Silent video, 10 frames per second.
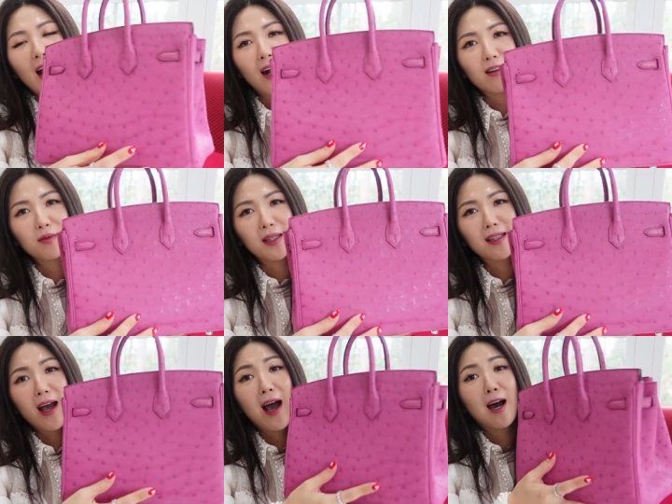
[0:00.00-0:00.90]
have
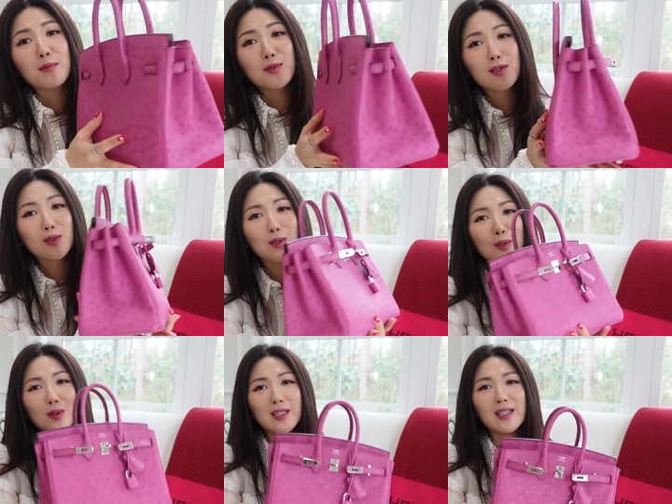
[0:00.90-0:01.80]
been
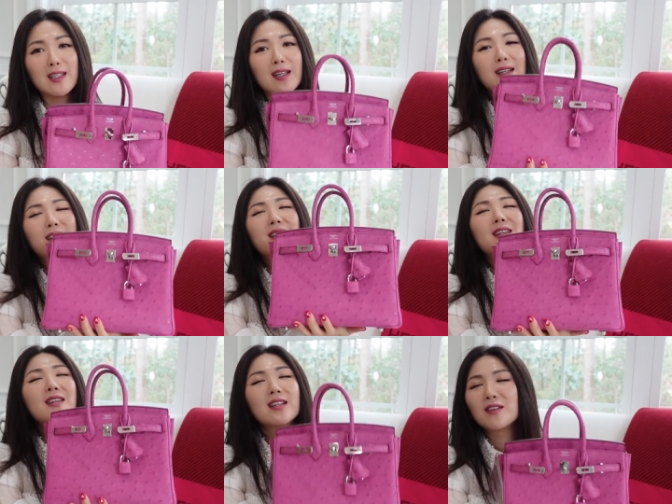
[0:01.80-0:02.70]
absolutely
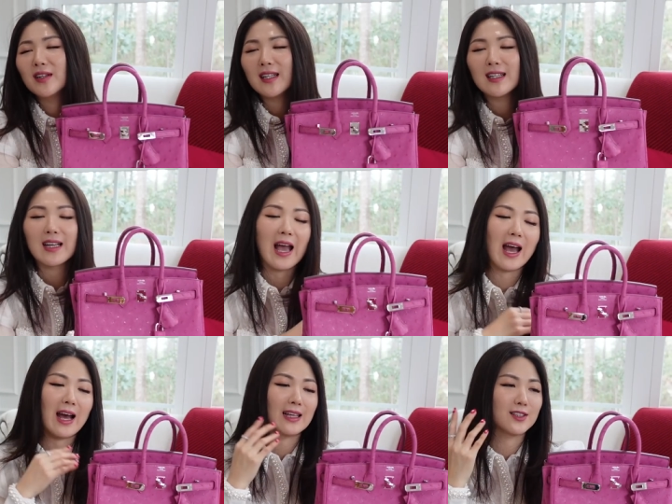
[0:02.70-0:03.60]
loving
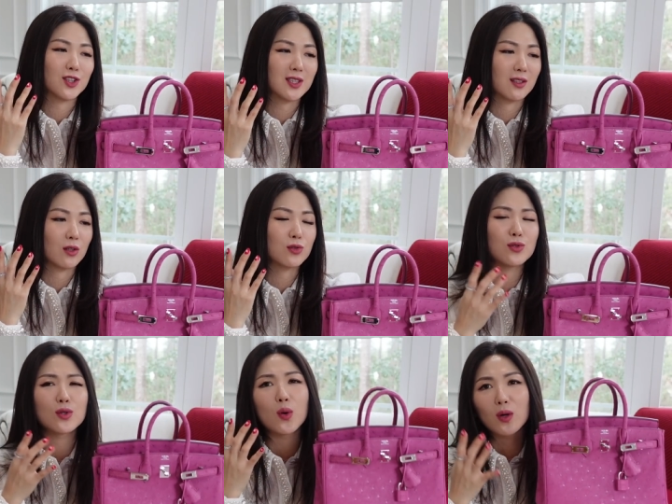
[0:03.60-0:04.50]
and just
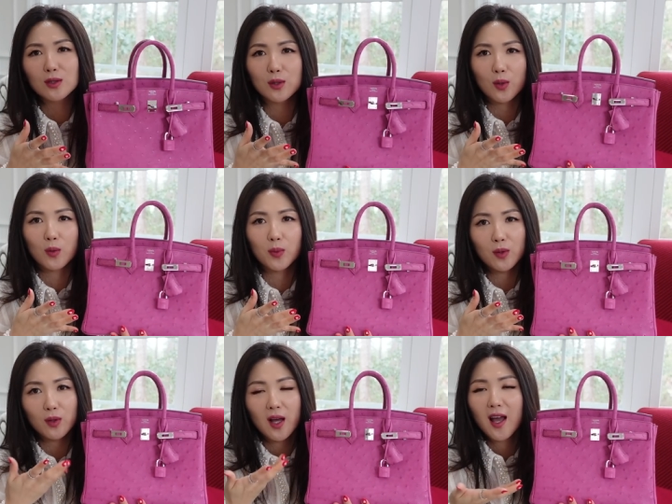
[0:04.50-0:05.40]
so
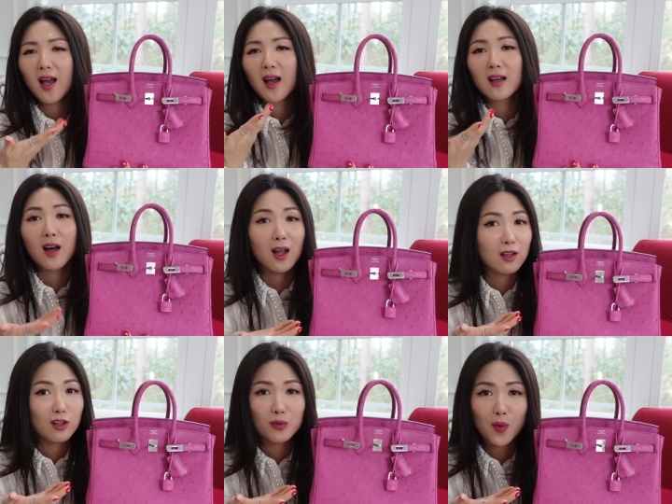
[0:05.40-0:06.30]
adorable.
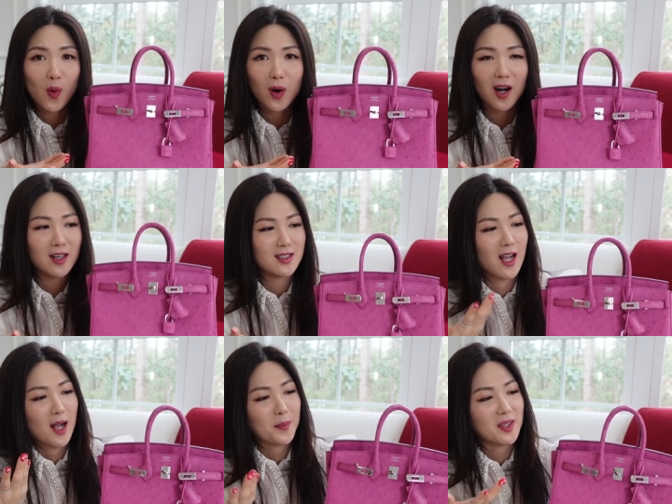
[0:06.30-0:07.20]
Color, of course,
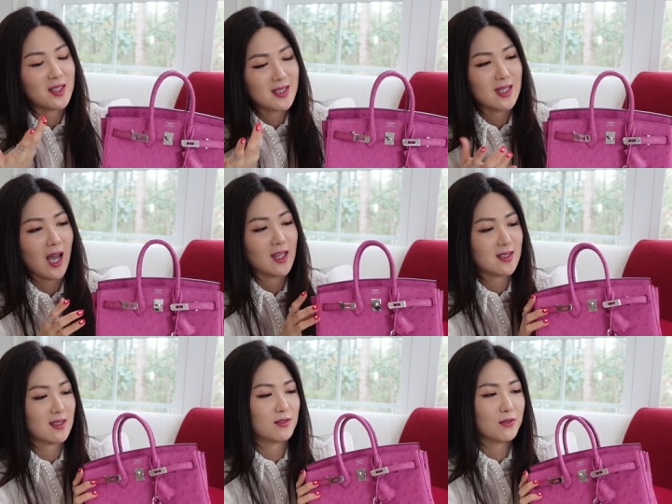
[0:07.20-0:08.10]
but the size
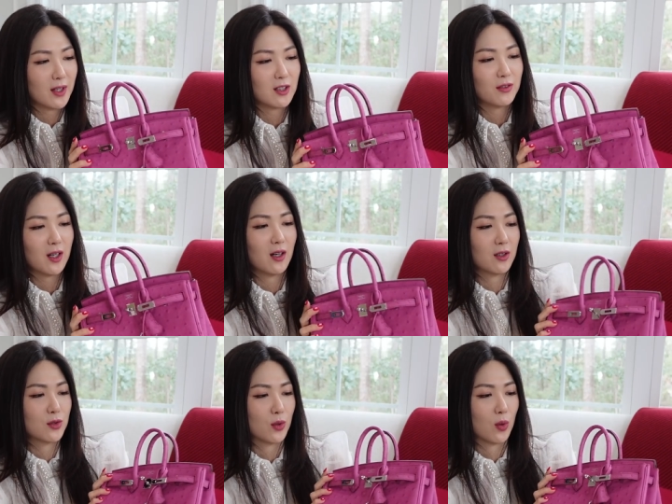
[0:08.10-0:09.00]
is very, very
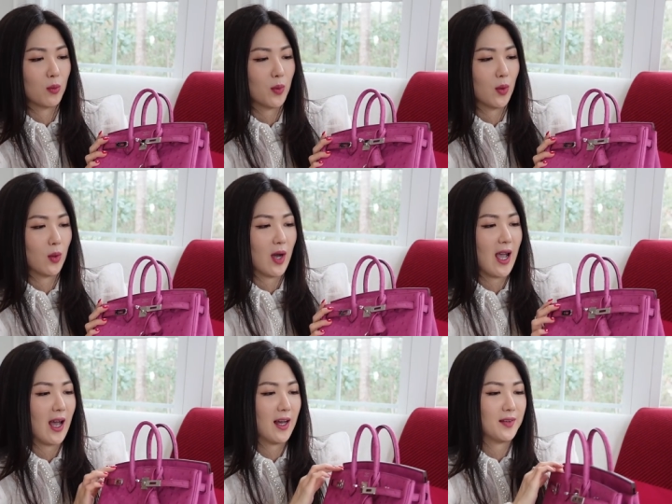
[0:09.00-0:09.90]
adorable
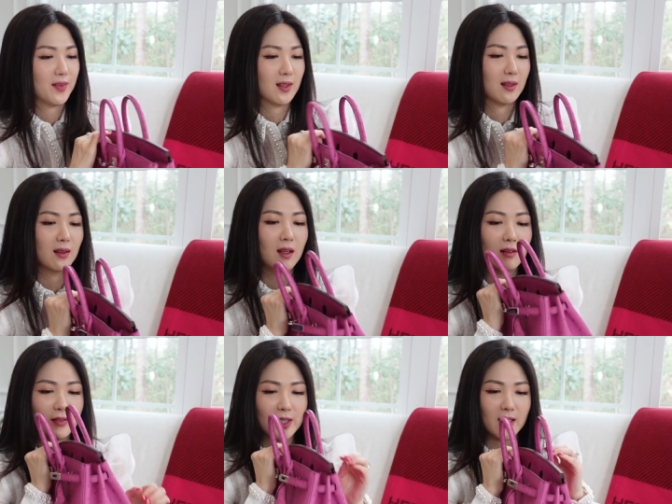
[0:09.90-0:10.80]
and
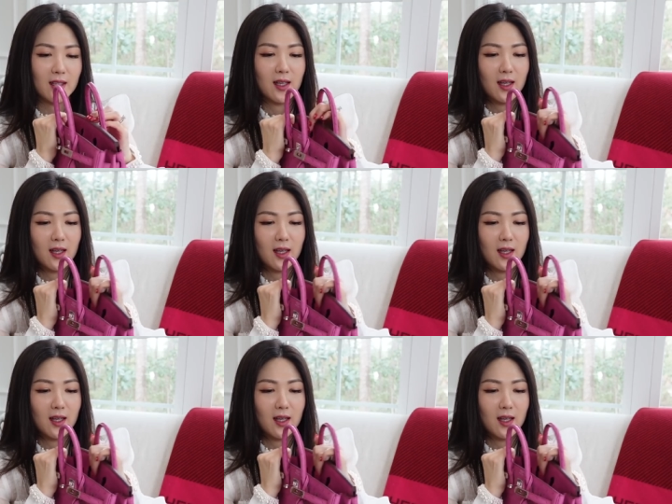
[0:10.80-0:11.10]
loving.